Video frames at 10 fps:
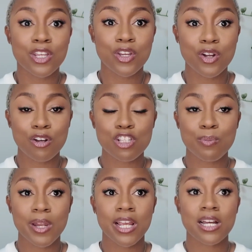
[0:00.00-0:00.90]
you know,
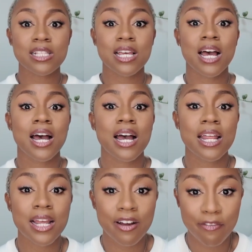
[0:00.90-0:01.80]
spending a
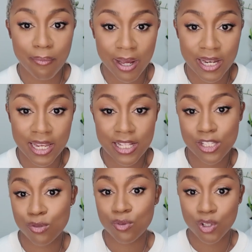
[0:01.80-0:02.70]
ton of money
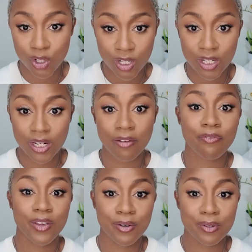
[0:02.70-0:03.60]
to look good
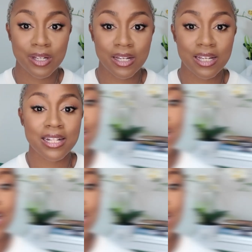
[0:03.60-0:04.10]
and feel good.